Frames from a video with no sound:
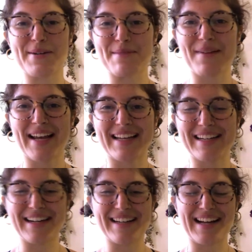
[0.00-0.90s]
but it might
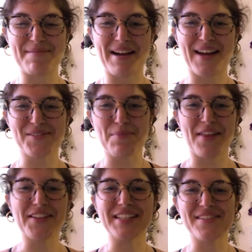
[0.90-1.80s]
I might have to
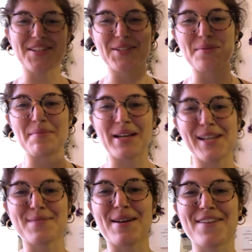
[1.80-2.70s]
bend the leaves a little bit
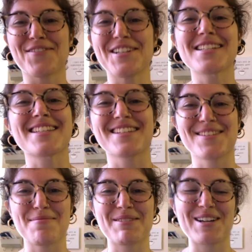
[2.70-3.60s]
because my fridge isn't
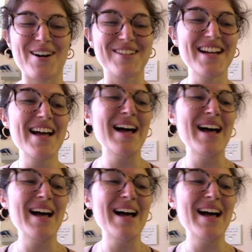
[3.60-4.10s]
super tall.